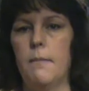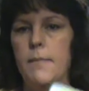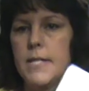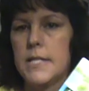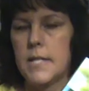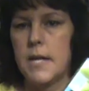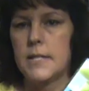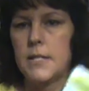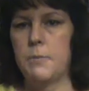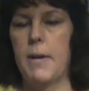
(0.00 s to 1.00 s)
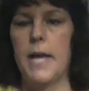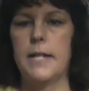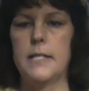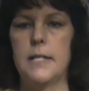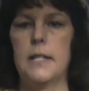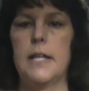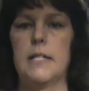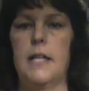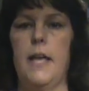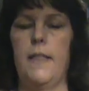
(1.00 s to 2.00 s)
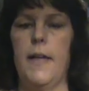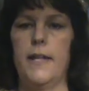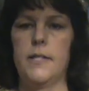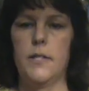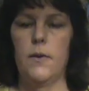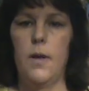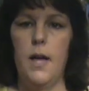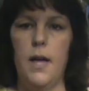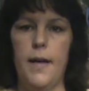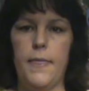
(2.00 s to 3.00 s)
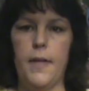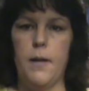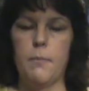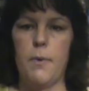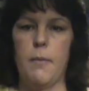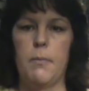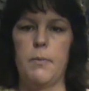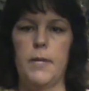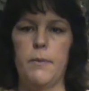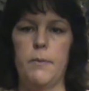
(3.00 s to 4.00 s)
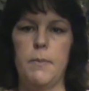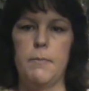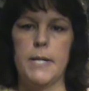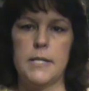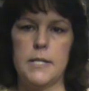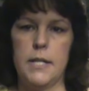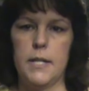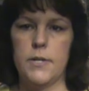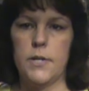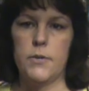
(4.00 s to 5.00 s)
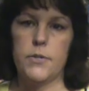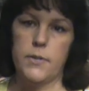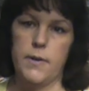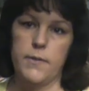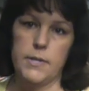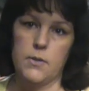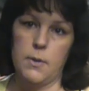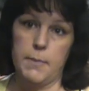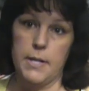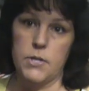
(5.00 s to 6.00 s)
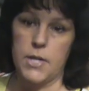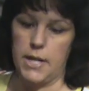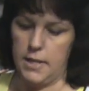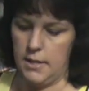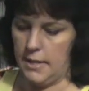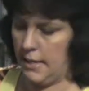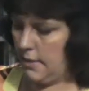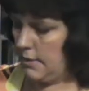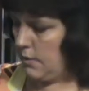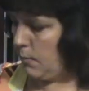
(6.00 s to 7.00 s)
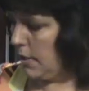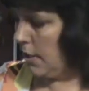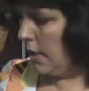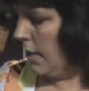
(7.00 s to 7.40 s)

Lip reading: these sausage patties and things like that. So I thought probably it would be best to get a toaster oven, so I'm going to check into that this week.